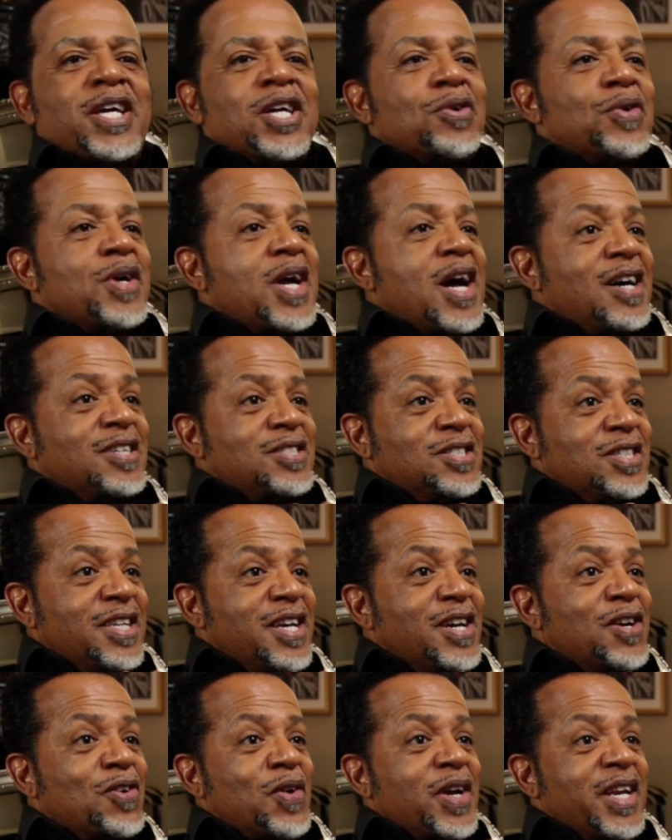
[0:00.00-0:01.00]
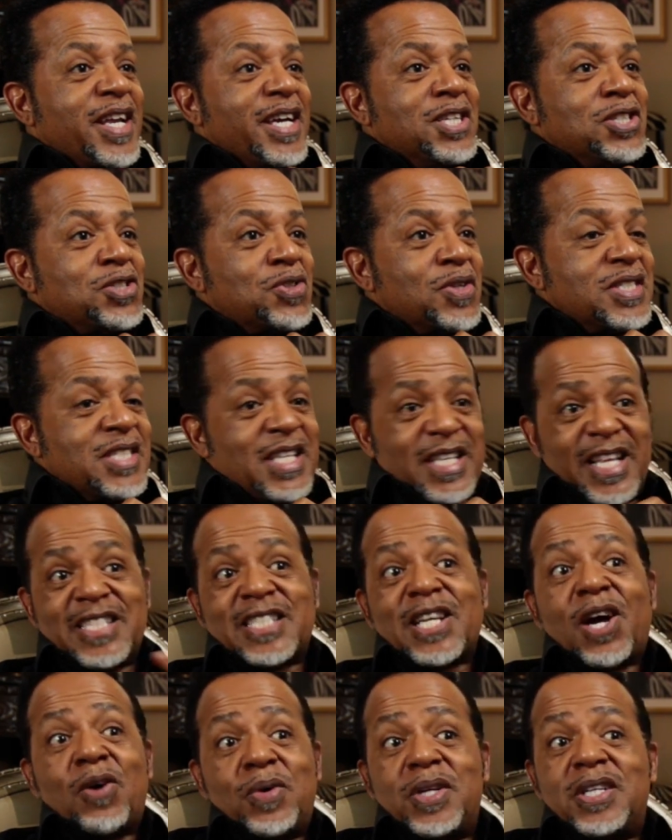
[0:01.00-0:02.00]
curiosity and great interest, and
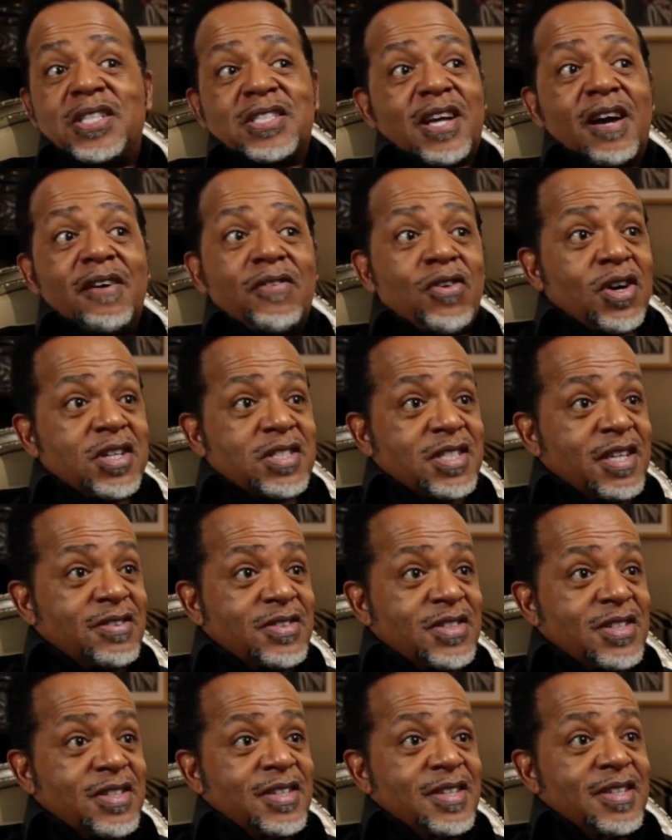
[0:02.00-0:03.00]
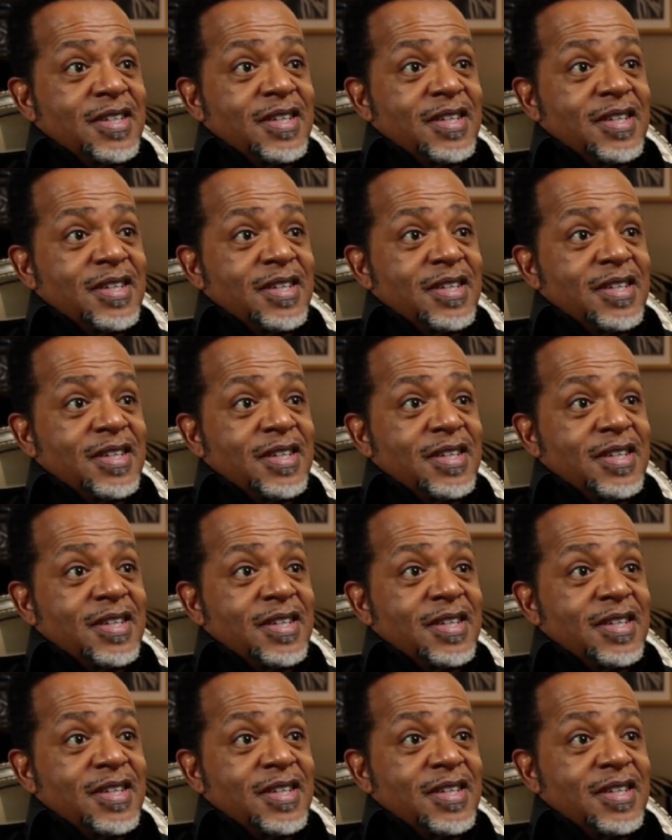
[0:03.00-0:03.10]
that's how we discover ourselves.